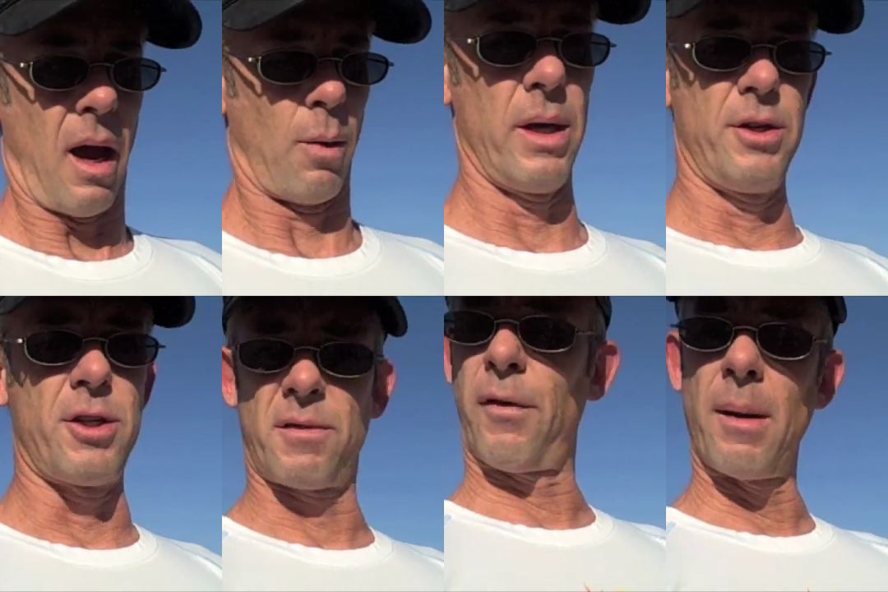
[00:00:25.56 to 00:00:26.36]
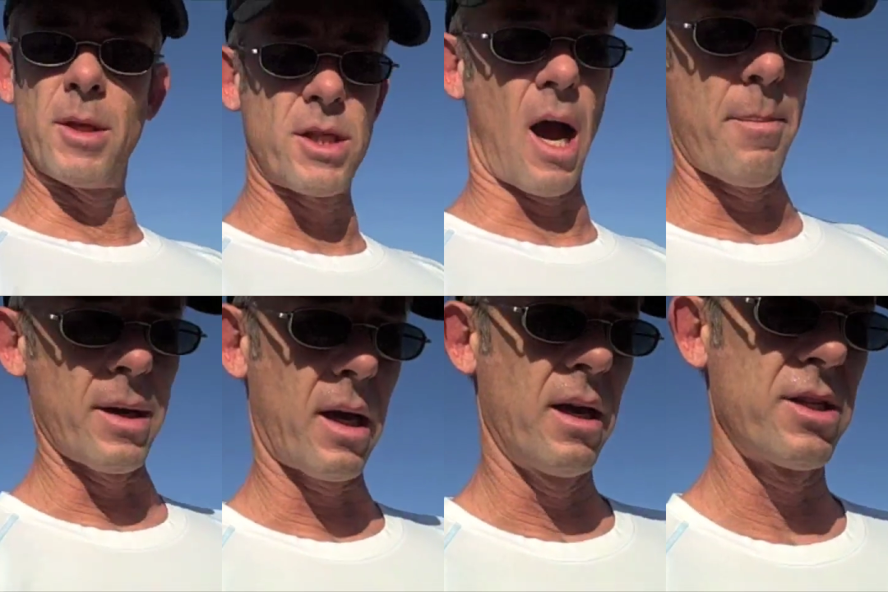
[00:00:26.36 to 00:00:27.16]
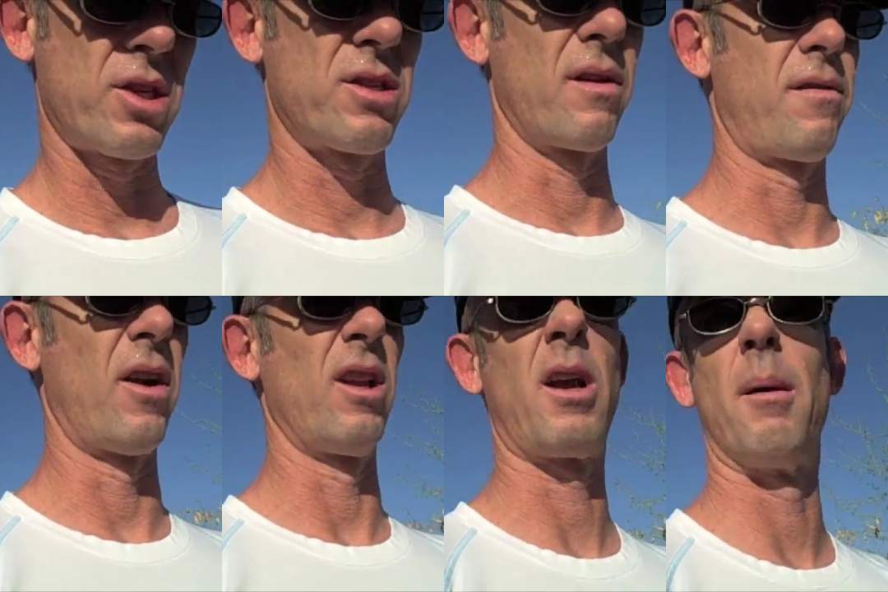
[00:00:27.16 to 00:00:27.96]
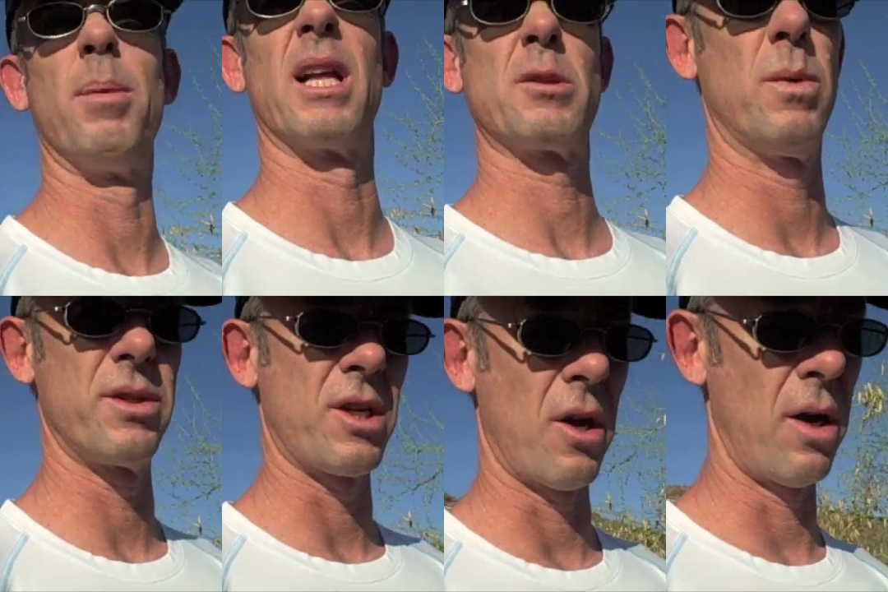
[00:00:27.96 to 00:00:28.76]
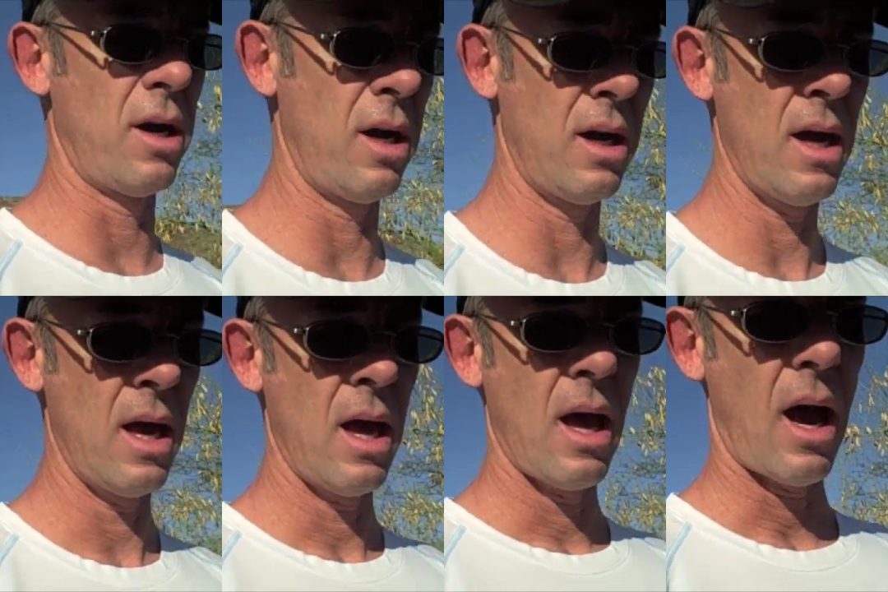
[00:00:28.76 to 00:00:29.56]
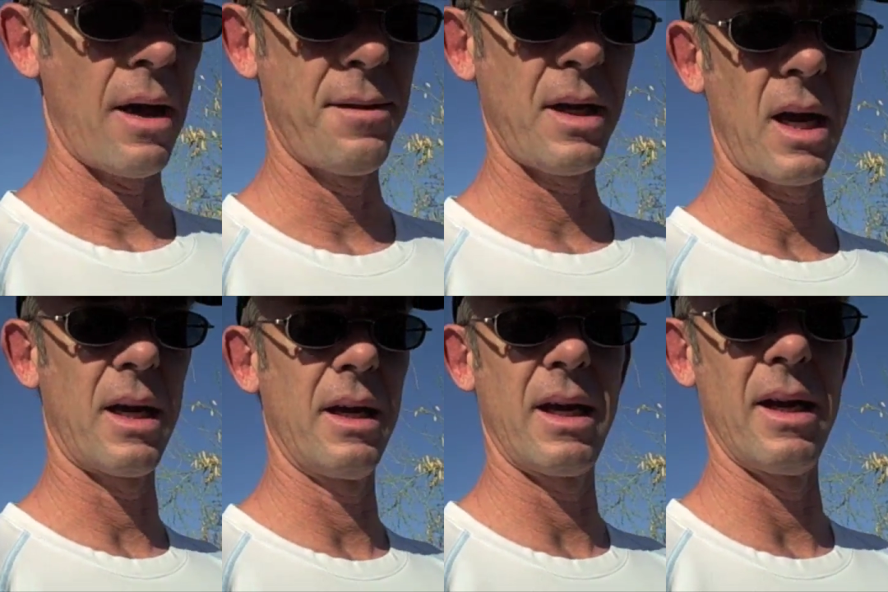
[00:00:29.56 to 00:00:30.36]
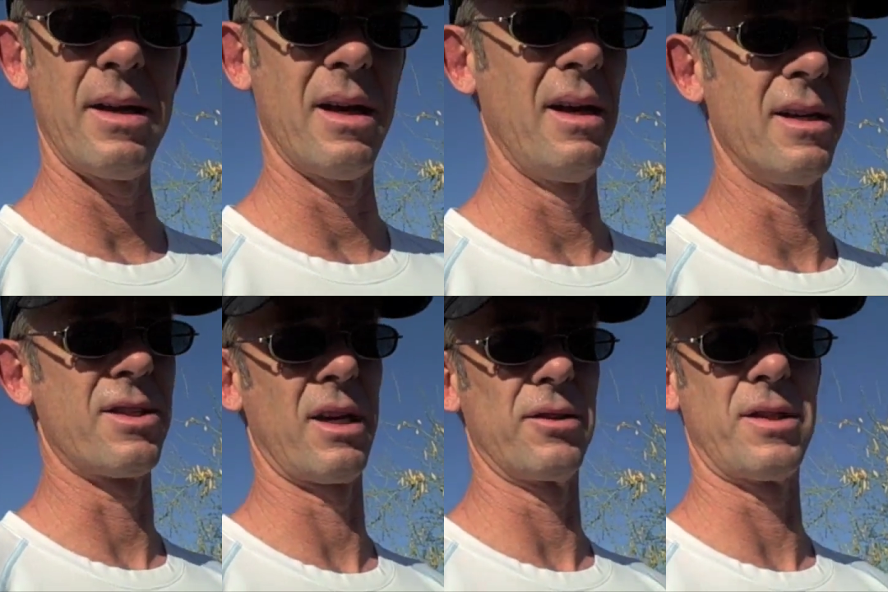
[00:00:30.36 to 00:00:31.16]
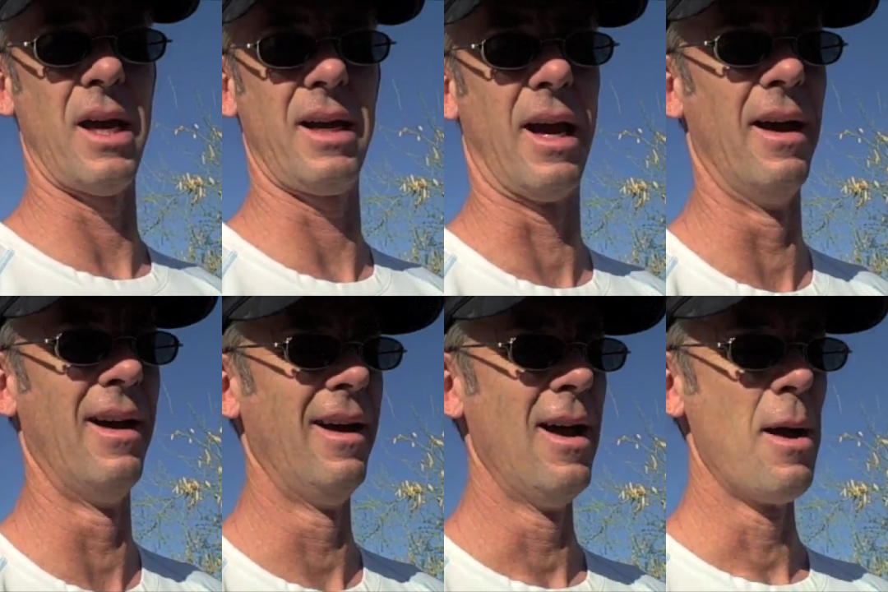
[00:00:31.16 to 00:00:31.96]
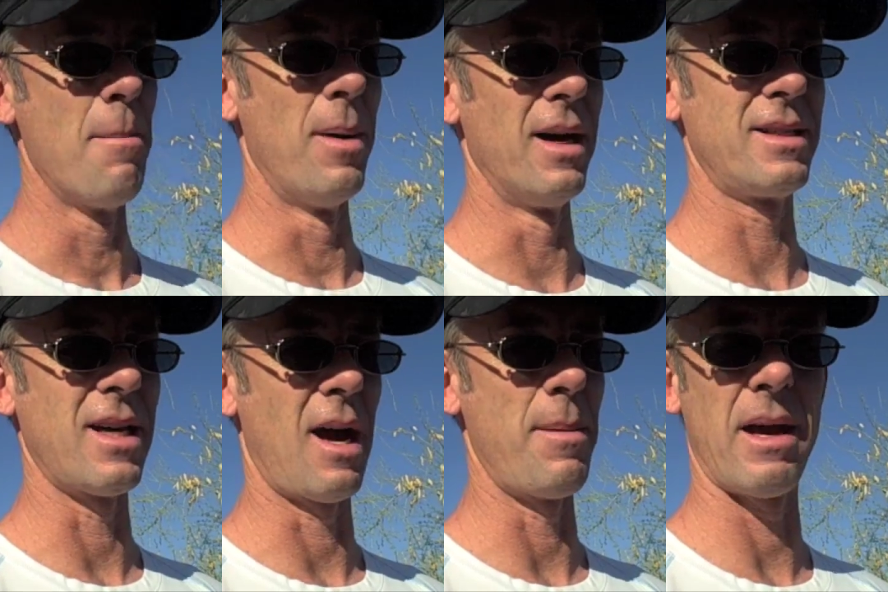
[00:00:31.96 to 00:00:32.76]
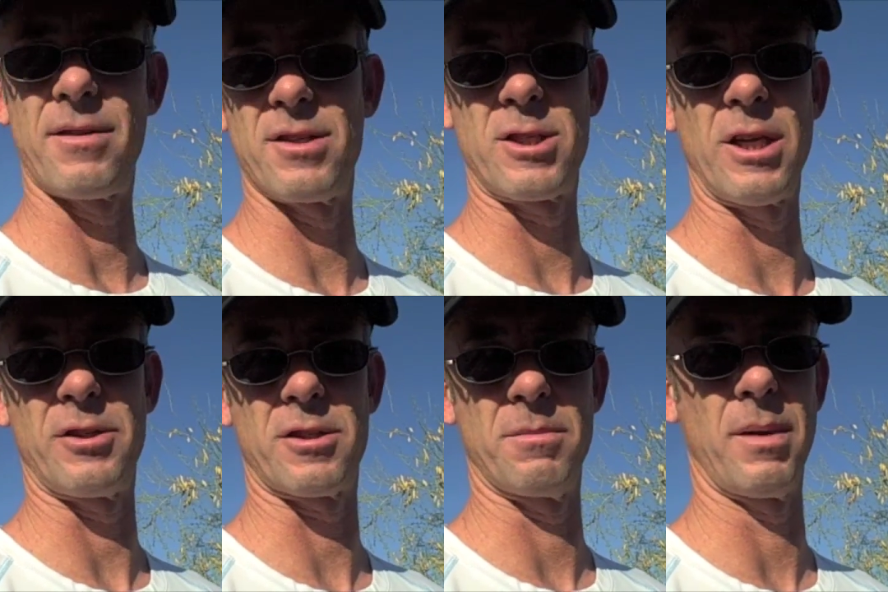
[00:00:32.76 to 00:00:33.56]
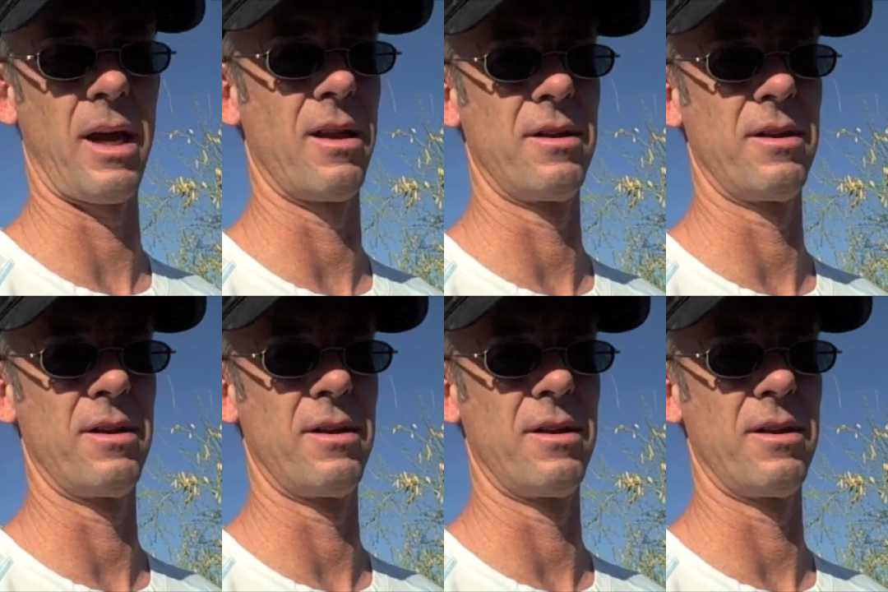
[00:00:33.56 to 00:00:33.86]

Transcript: I wanted to just frame the topic. This is a fairly complex one, so I think I can get it done in a single take, but I may have to stitch some of